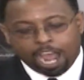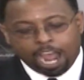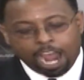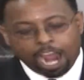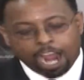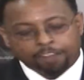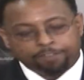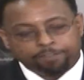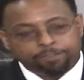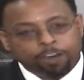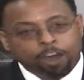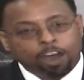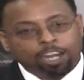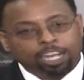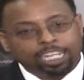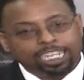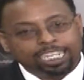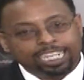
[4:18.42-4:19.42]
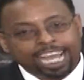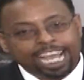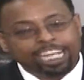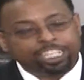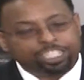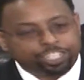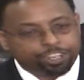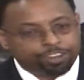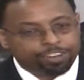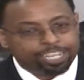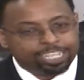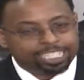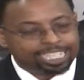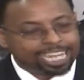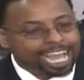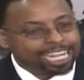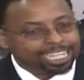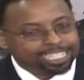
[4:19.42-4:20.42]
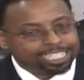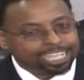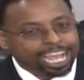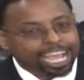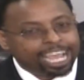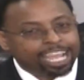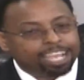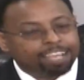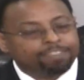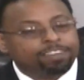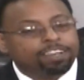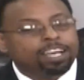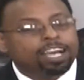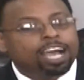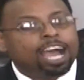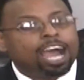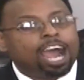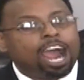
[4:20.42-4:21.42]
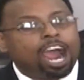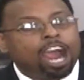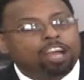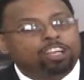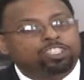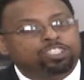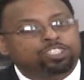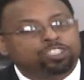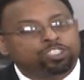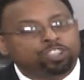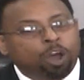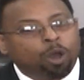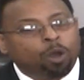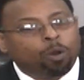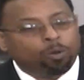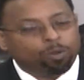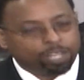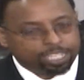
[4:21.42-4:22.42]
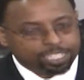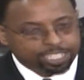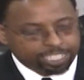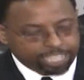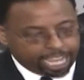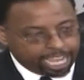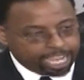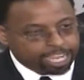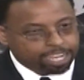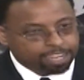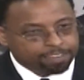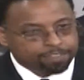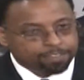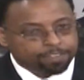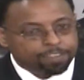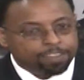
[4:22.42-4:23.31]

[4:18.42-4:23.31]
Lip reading: Our fallen nature is not saved. Our soul is saved.